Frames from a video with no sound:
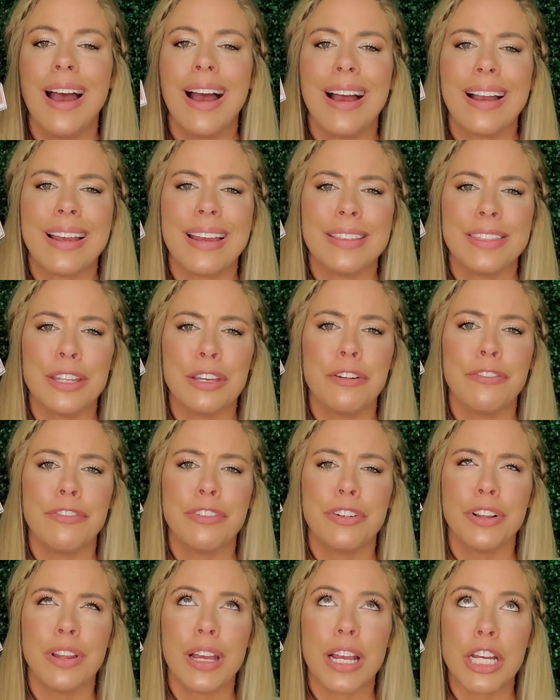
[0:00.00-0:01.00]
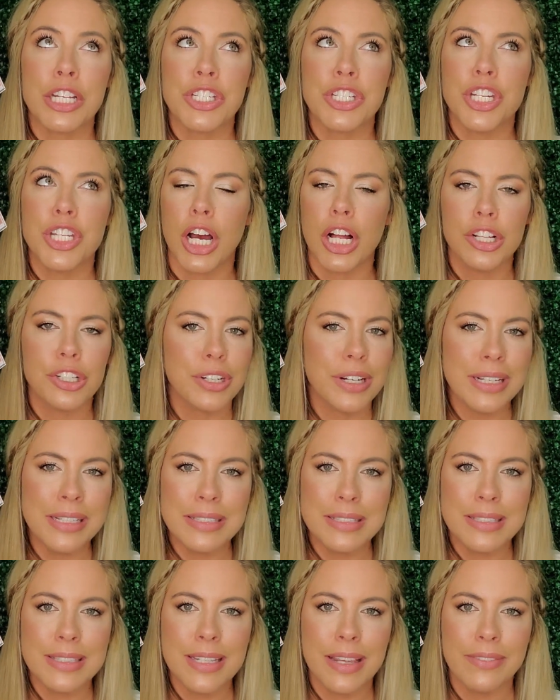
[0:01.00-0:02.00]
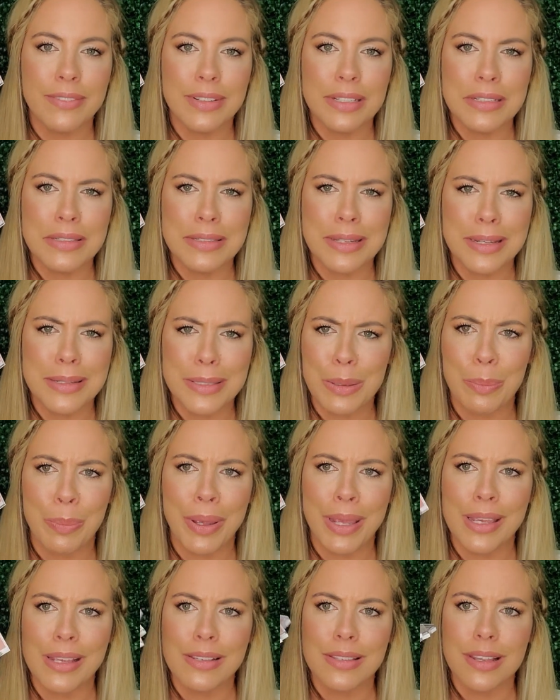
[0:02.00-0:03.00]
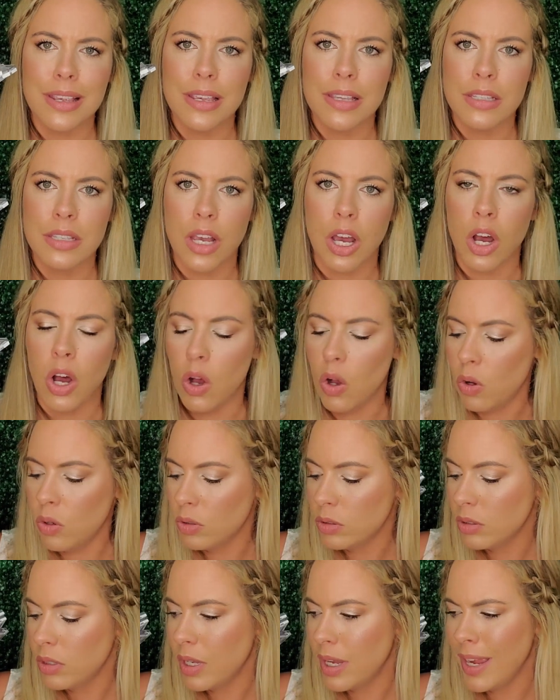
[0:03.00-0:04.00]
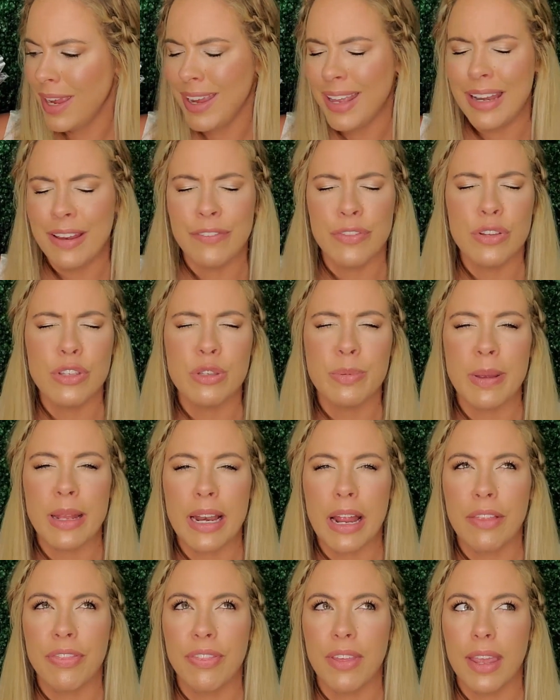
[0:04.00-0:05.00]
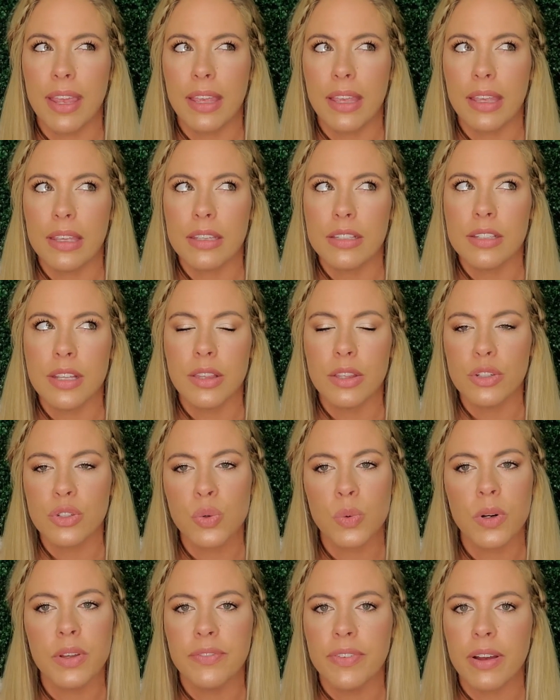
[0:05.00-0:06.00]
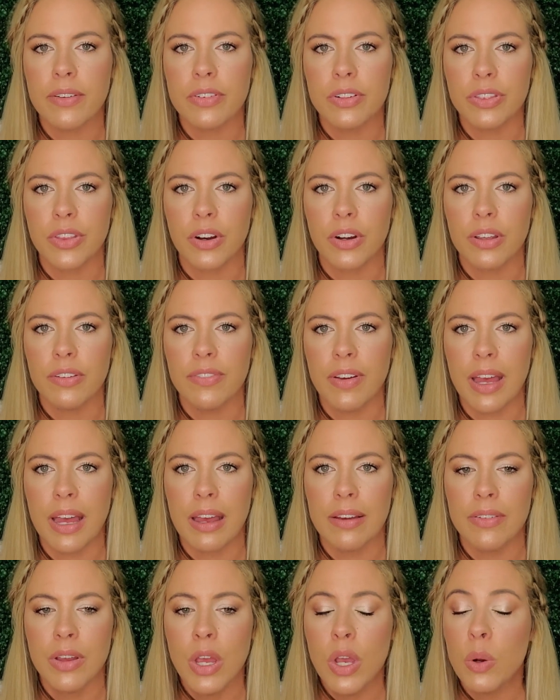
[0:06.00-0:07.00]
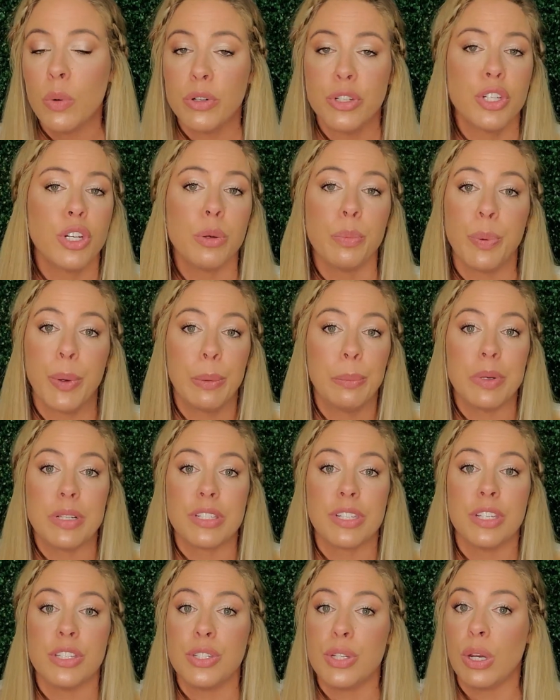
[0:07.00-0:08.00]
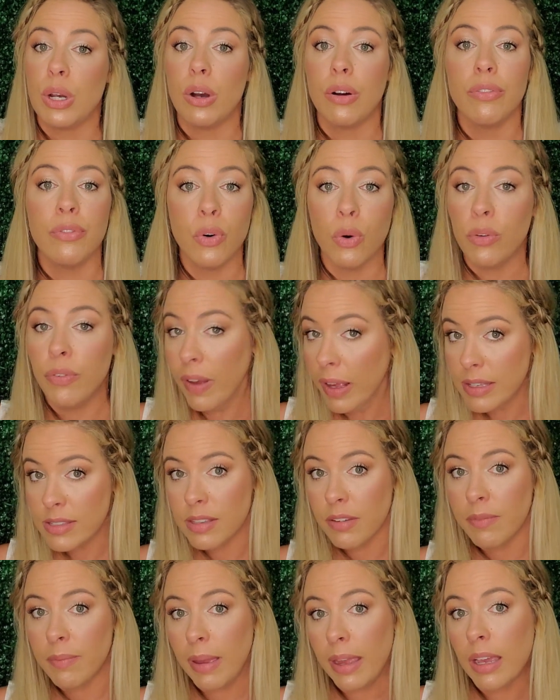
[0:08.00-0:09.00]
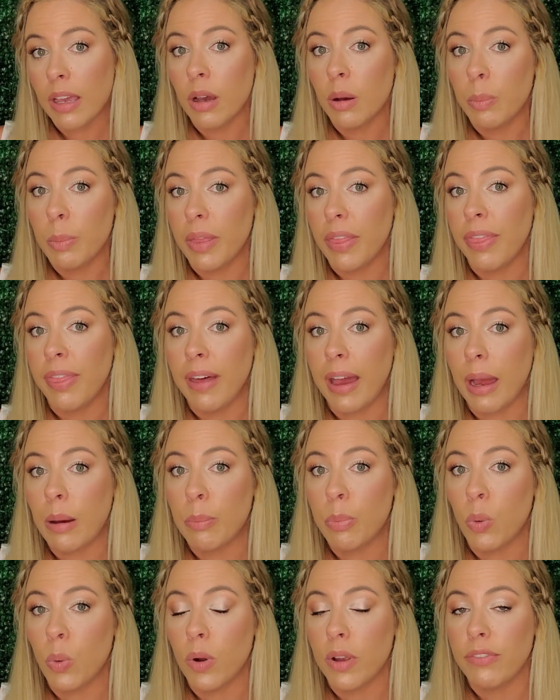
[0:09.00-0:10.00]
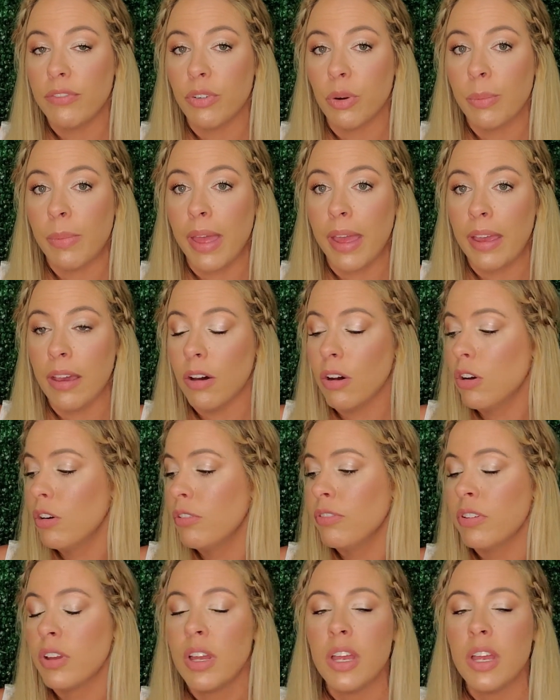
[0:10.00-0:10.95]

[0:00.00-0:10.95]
I got them for like $1.70 a piece is all. And if you spend, I think it's either $25 or $35, which you can pretty much get you a full face of makeup at that point from e.l.f.